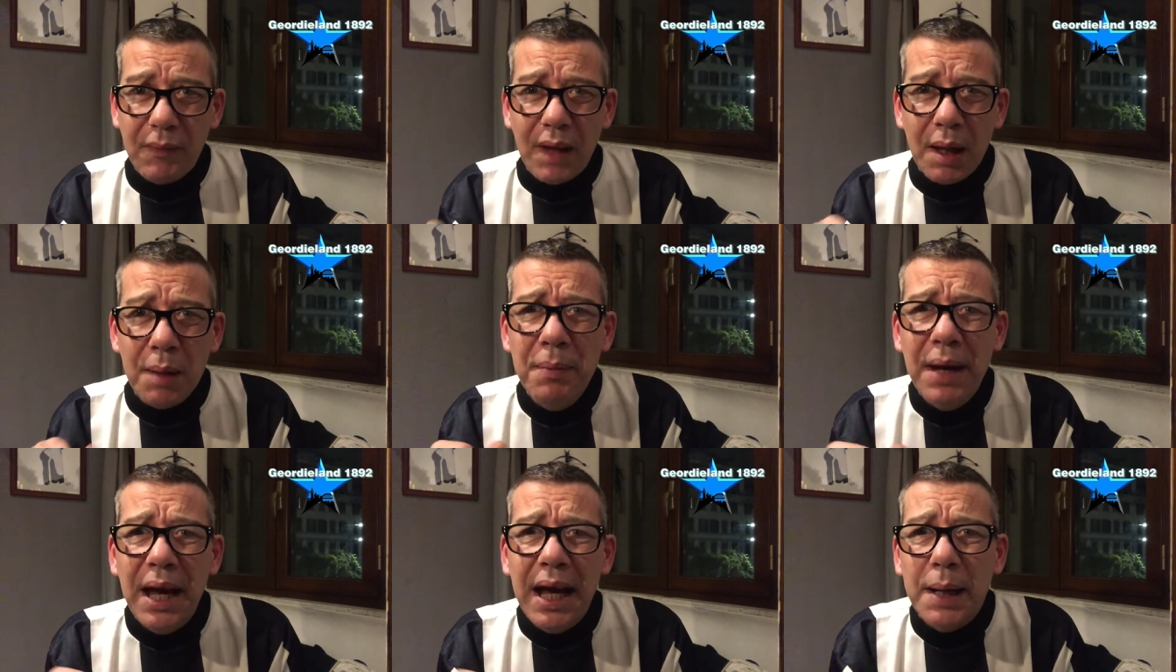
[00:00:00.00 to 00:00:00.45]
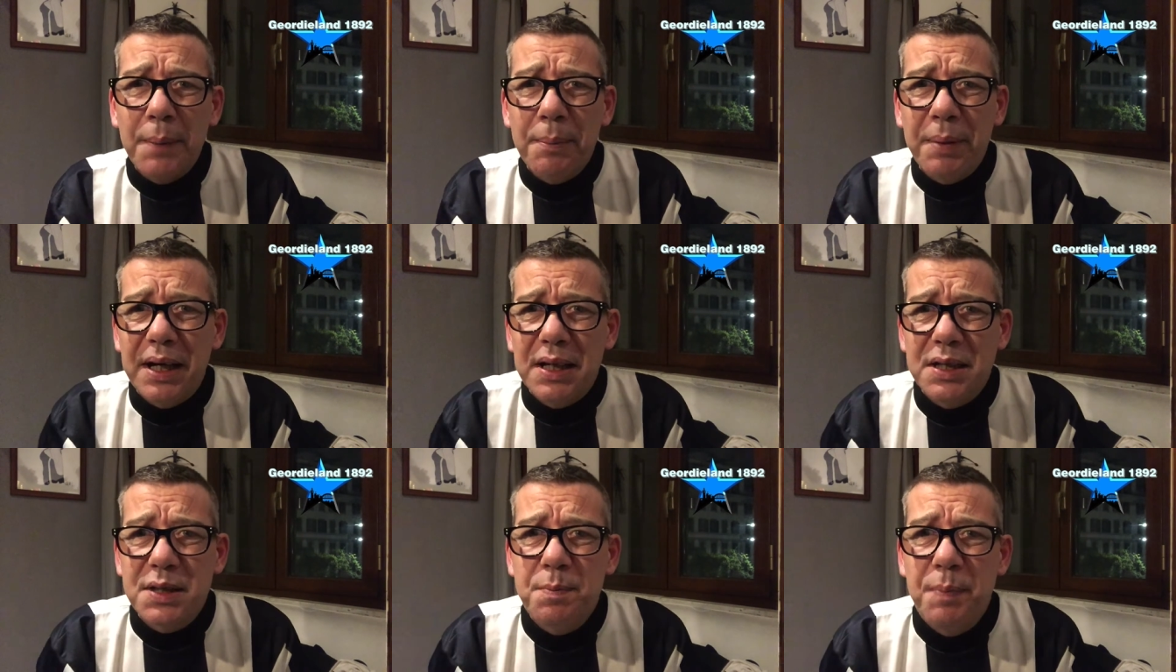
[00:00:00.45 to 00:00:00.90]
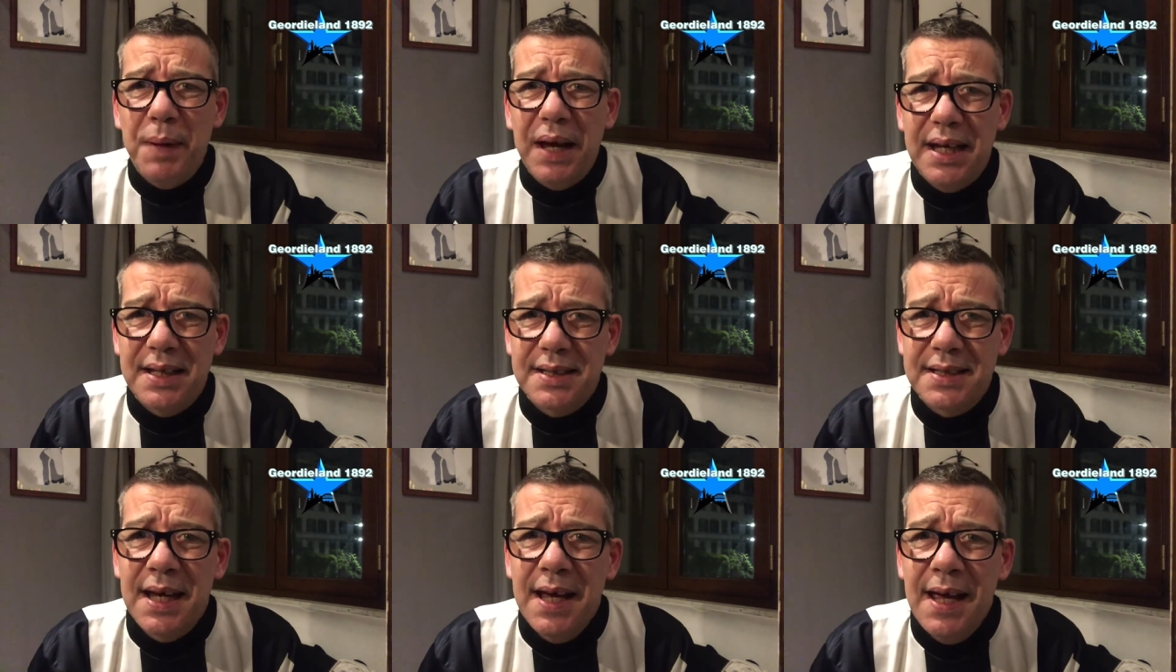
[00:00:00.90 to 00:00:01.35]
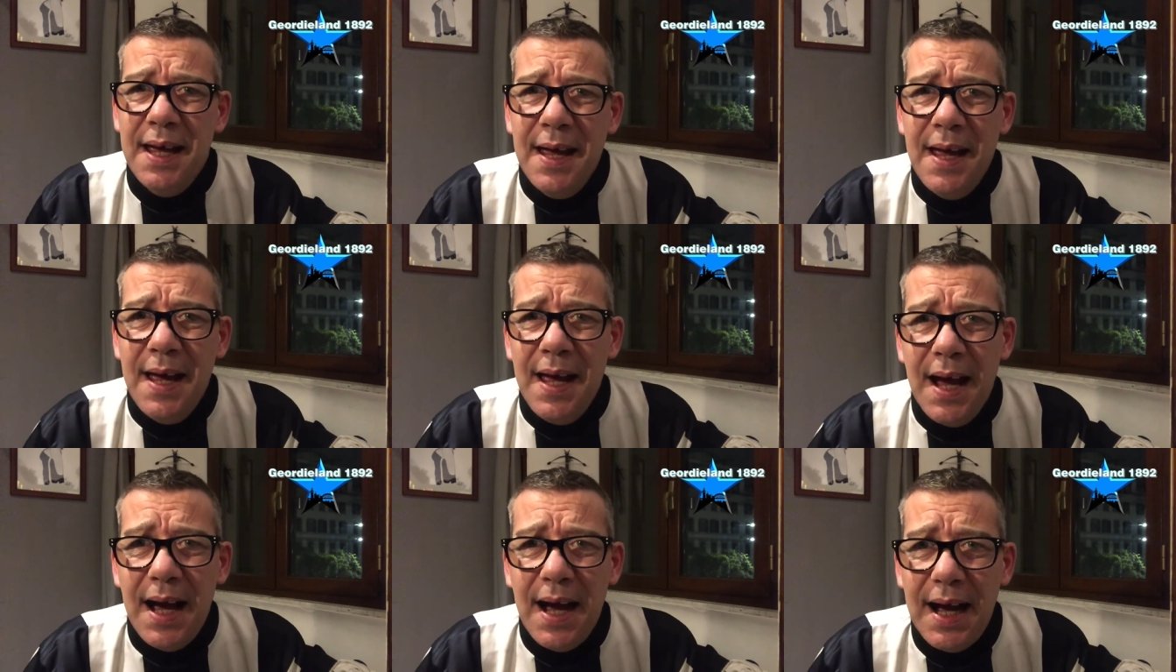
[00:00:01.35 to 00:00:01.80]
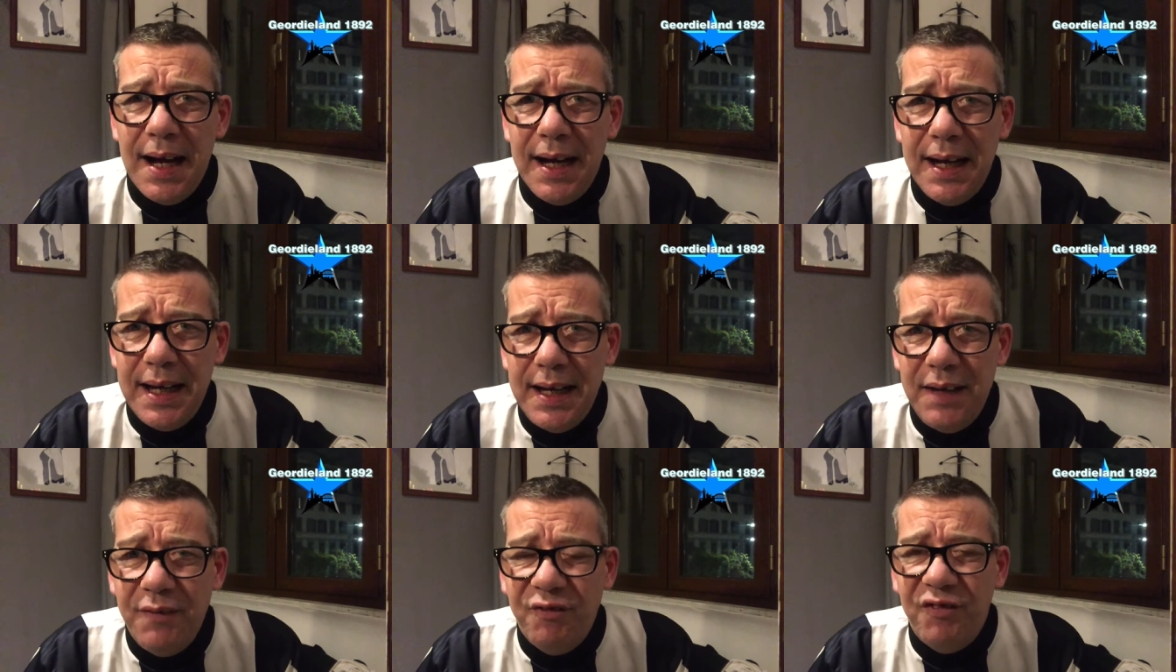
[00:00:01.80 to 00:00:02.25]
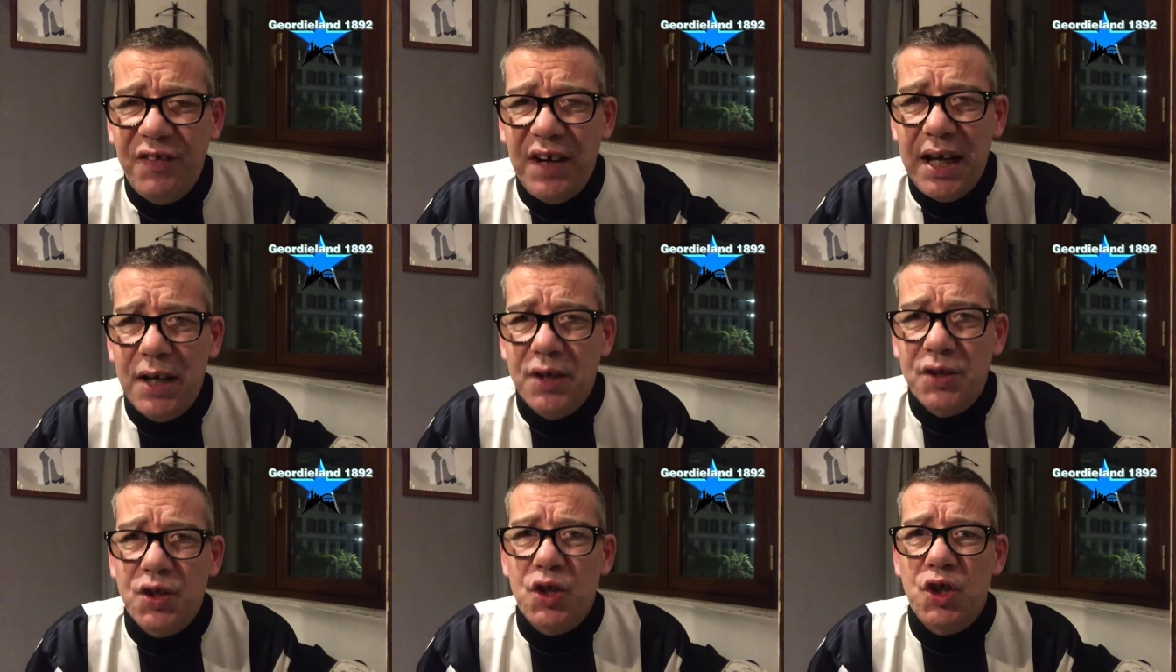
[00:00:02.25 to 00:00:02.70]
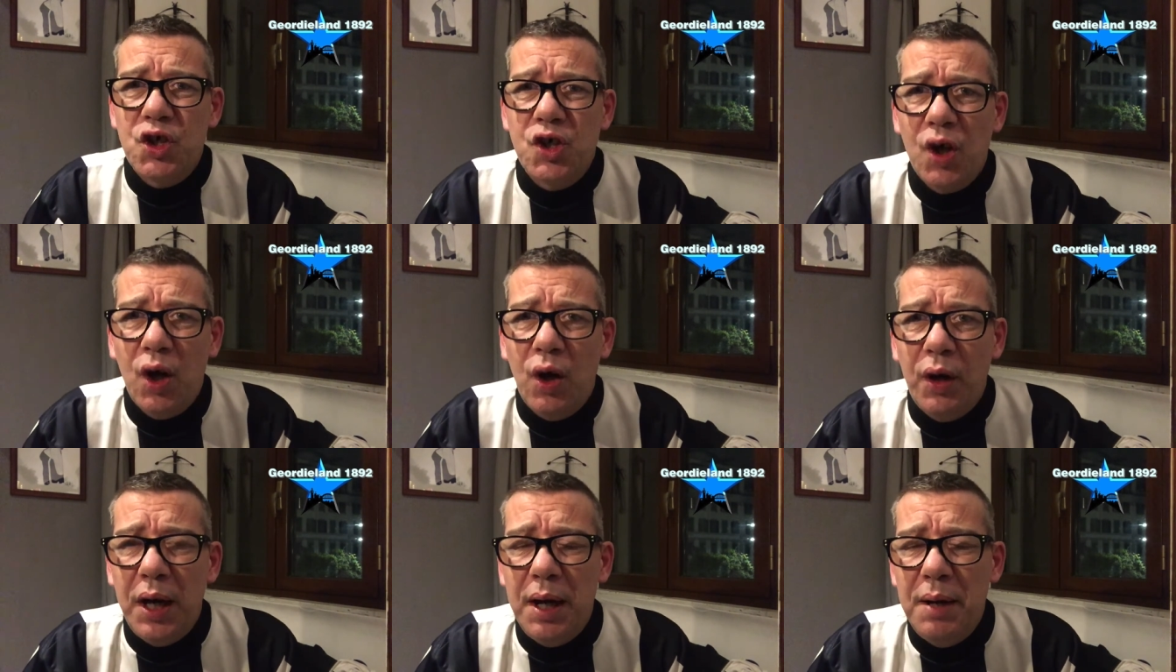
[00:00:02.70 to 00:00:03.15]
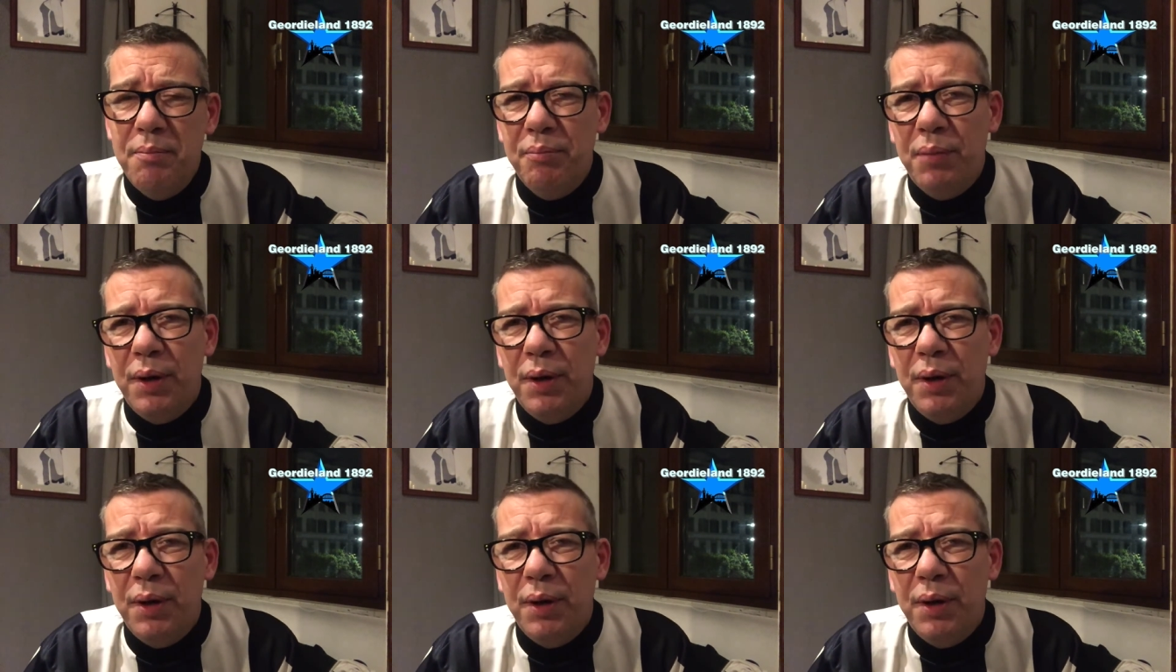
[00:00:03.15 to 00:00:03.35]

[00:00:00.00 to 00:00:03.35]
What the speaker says: make a bit of space, and he fires a shot in.